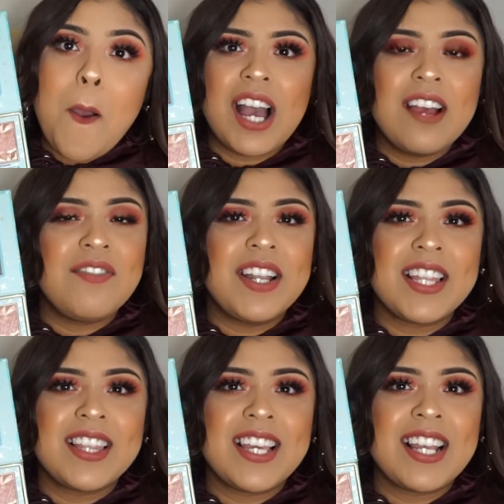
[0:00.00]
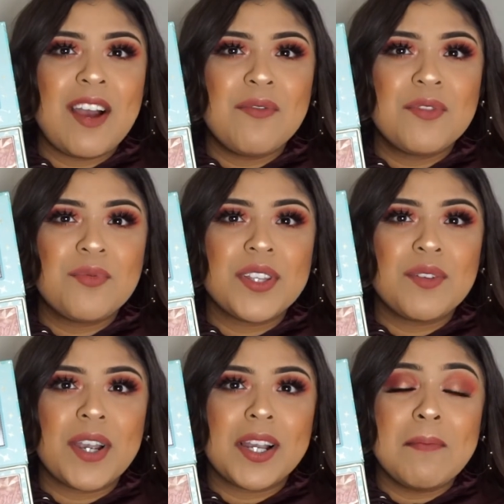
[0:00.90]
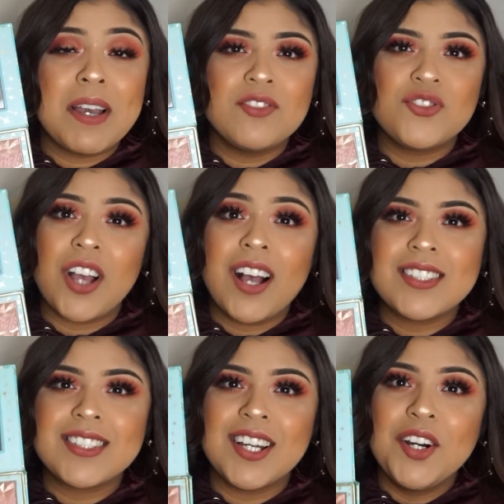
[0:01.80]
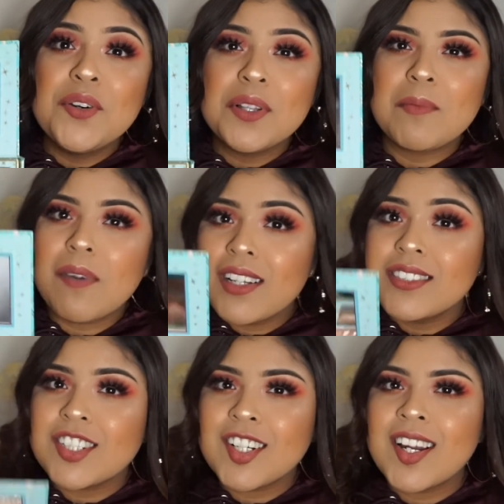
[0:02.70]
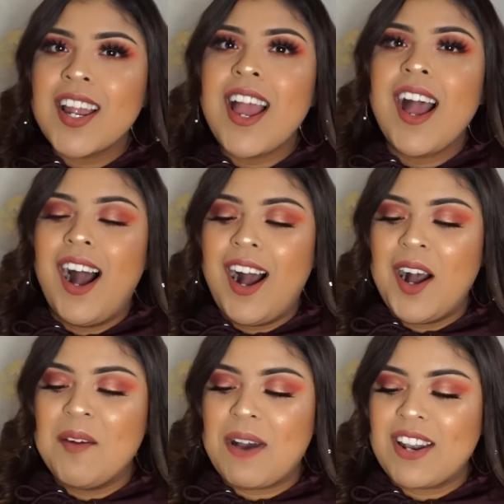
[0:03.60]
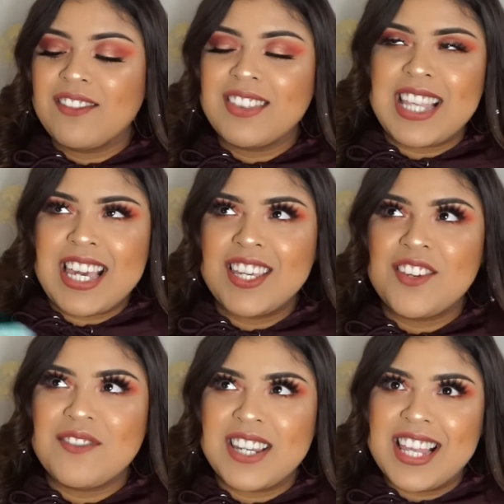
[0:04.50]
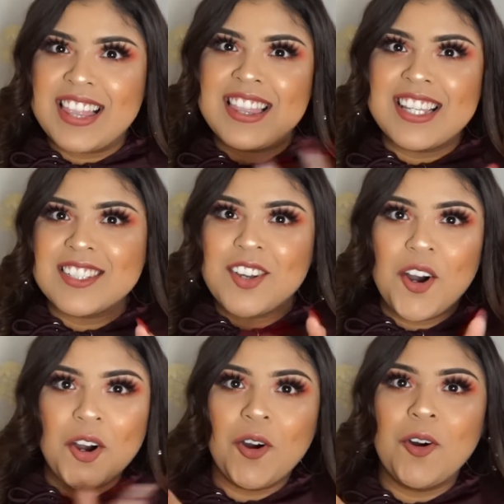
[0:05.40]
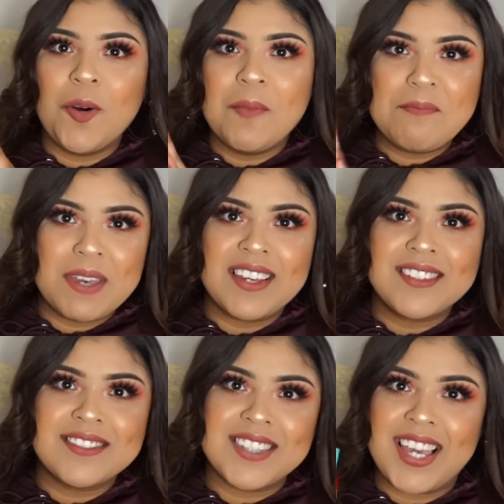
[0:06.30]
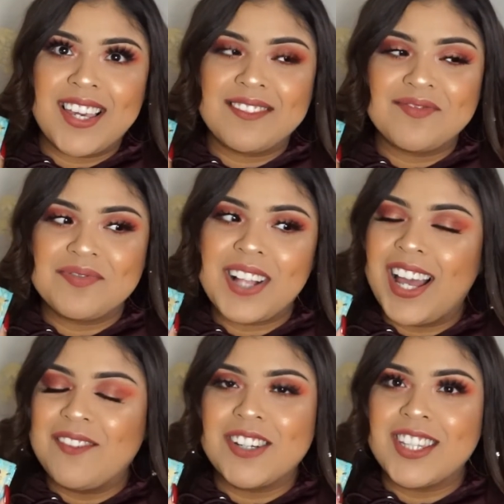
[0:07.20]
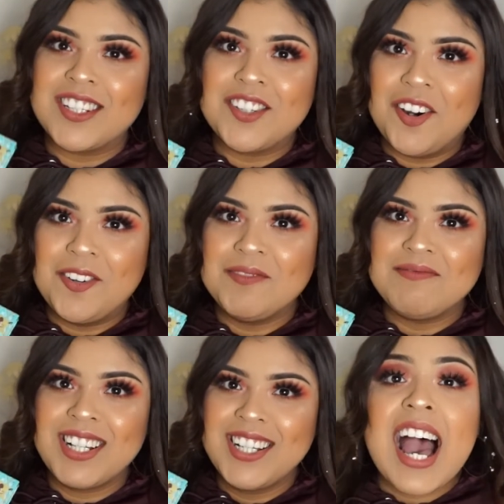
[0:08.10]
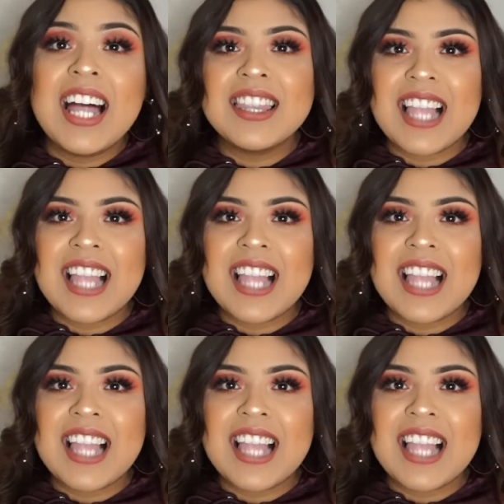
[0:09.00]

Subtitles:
If anything, I would really recommend just the Hoola bronzer. I don't think you need this whole big thing. I really don't. And